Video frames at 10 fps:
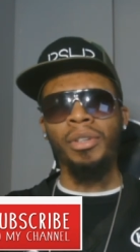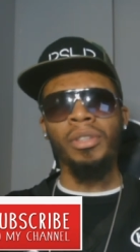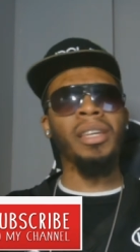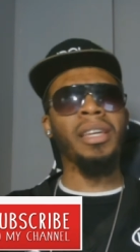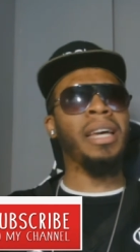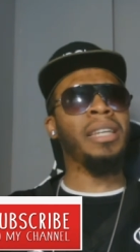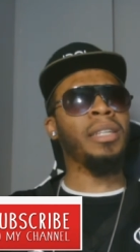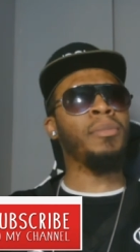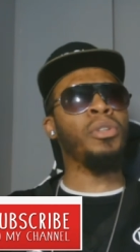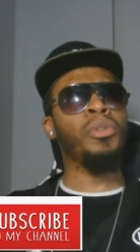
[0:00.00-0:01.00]
I think it has
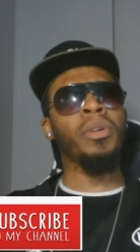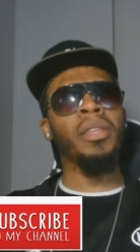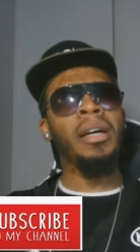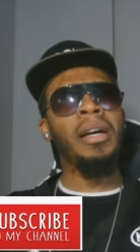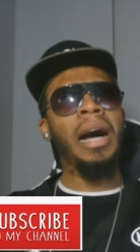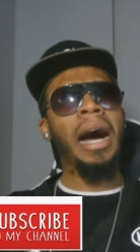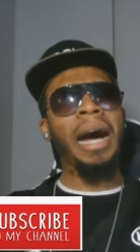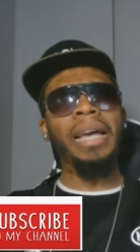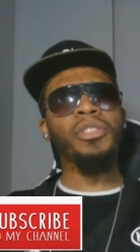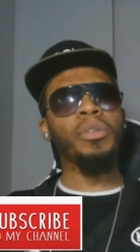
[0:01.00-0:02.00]
something to do with
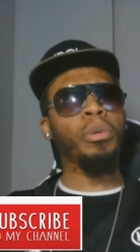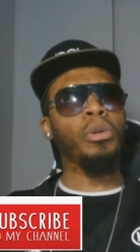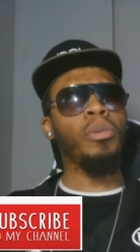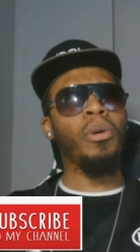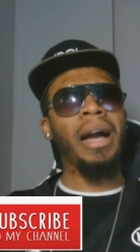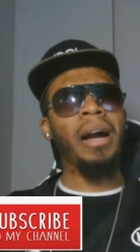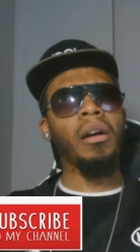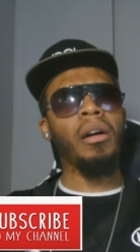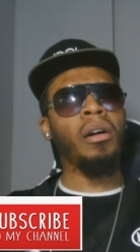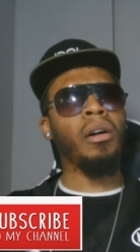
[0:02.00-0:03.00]
isopropyl
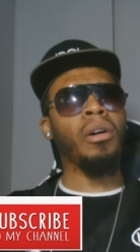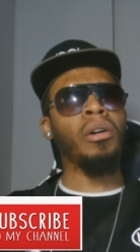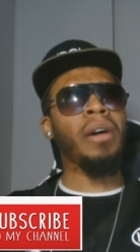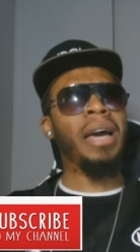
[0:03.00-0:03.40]
alcohol,